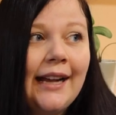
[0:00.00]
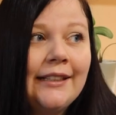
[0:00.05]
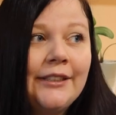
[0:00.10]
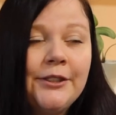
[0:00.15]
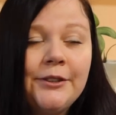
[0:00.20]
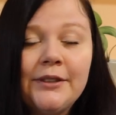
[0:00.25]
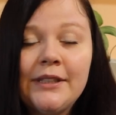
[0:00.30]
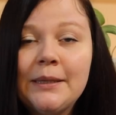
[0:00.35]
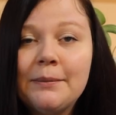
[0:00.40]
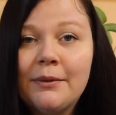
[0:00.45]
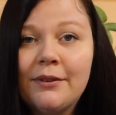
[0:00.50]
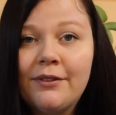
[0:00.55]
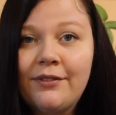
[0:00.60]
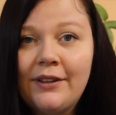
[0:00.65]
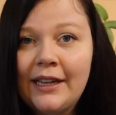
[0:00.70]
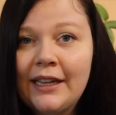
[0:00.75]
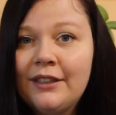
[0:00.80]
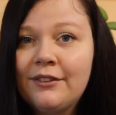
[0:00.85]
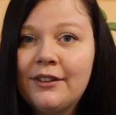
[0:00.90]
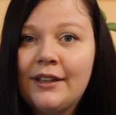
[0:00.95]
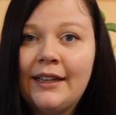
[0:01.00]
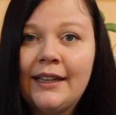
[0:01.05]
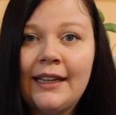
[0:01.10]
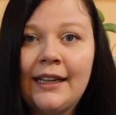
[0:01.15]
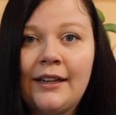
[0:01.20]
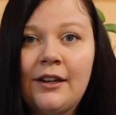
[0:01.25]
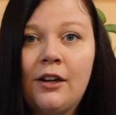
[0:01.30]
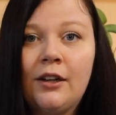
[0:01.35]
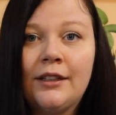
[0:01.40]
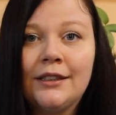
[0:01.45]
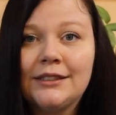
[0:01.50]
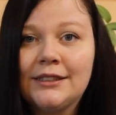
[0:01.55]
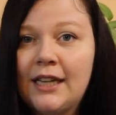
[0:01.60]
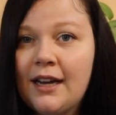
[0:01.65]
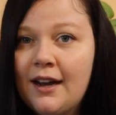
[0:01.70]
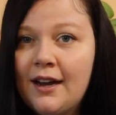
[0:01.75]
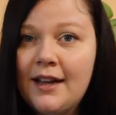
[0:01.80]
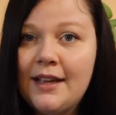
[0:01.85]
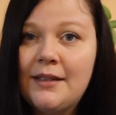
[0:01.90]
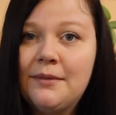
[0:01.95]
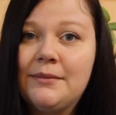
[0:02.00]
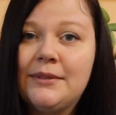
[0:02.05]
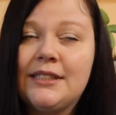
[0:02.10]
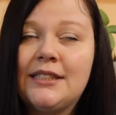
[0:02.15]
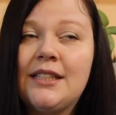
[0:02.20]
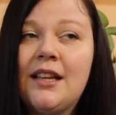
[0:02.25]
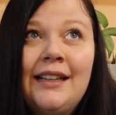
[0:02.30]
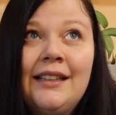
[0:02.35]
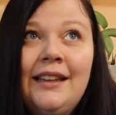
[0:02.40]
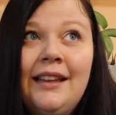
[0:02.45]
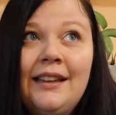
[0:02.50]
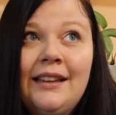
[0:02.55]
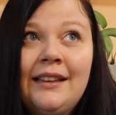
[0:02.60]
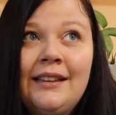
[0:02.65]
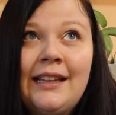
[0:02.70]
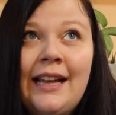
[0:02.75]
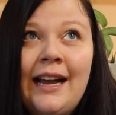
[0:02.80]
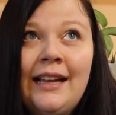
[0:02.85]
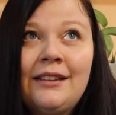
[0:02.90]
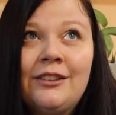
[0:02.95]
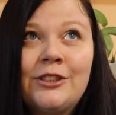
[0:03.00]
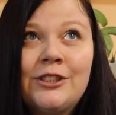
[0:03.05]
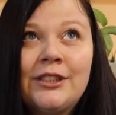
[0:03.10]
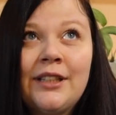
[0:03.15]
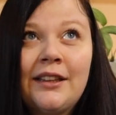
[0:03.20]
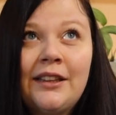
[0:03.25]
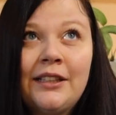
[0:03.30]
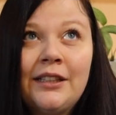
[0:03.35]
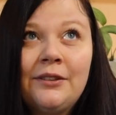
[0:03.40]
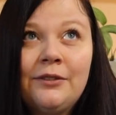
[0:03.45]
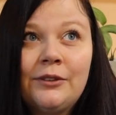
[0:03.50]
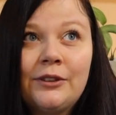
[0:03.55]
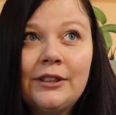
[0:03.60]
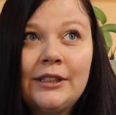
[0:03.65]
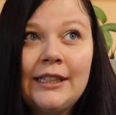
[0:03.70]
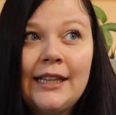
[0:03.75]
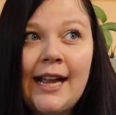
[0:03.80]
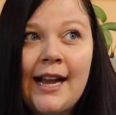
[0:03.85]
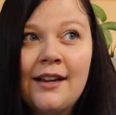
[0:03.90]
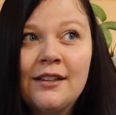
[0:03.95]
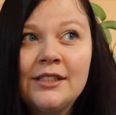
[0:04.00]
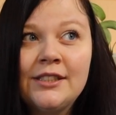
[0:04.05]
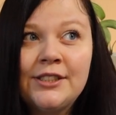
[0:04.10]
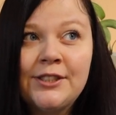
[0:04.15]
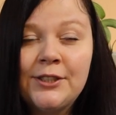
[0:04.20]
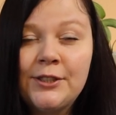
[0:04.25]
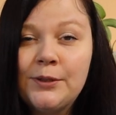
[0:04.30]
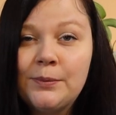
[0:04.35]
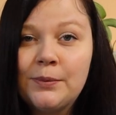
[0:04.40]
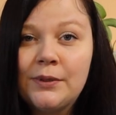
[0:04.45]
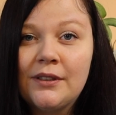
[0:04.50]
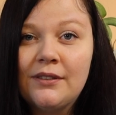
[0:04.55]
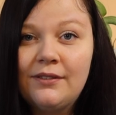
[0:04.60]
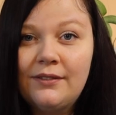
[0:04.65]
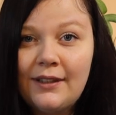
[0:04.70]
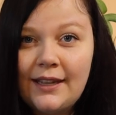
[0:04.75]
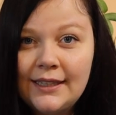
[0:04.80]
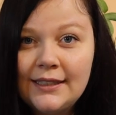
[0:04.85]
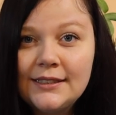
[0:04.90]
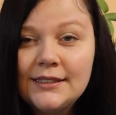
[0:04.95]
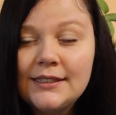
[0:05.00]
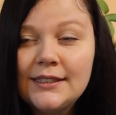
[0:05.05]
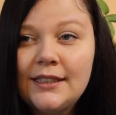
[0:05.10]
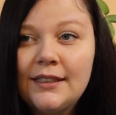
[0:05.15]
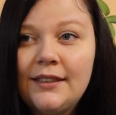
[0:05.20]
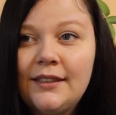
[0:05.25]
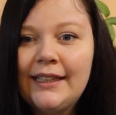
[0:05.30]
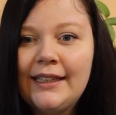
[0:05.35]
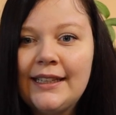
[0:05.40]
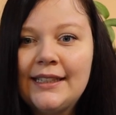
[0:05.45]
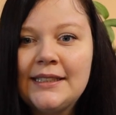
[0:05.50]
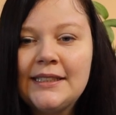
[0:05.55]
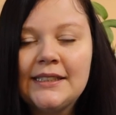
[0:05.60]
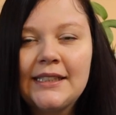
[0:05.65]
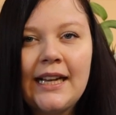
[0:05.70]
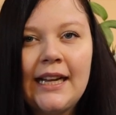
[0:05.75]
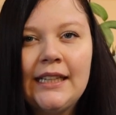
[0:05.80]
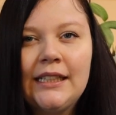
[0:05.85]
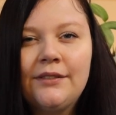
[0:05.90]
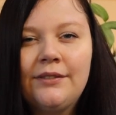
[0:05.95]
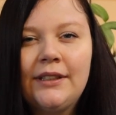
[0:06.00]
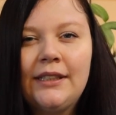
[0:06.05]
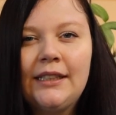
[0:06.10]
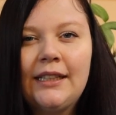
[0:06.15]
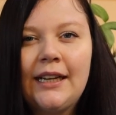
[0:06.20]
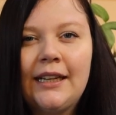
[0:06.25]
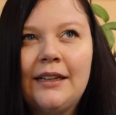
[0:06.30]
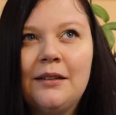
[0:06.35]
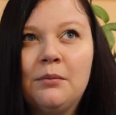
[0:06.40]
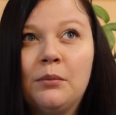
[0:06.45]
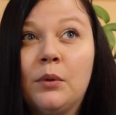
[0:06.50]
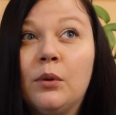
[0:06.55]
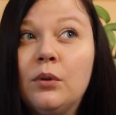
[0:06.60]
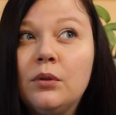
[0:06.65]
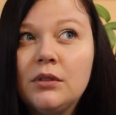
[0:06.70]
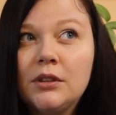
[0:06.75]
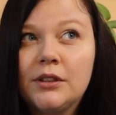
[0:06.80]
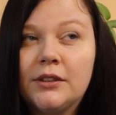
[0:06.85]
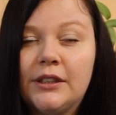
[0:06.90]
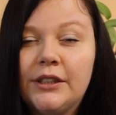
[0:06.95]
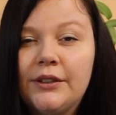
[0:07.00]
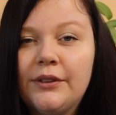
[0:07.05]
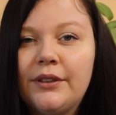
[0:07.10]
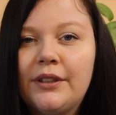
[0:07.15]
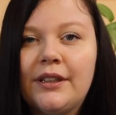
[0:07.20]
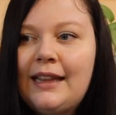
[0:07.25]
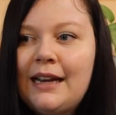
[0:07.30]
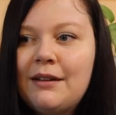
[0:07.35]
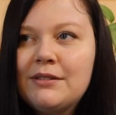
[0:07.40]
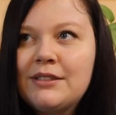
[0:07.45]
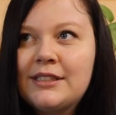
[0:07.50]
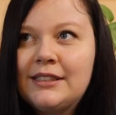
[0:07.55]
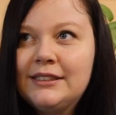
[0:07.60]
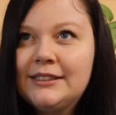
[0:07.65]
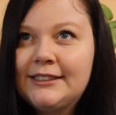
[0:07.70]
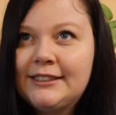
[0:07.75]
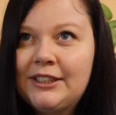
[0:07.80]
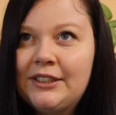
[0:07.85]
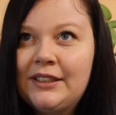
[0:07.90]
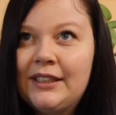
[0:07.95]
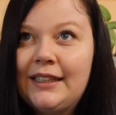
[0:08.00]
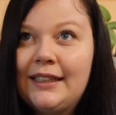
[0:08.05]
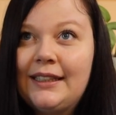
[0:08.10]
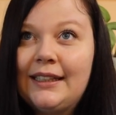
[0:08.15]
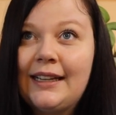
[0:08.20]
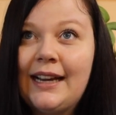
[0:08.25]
I do keep a fan running at all times. Other than that, there's nothing really else to prevent, I guess, kind of any kind of mold growth. That was concerning.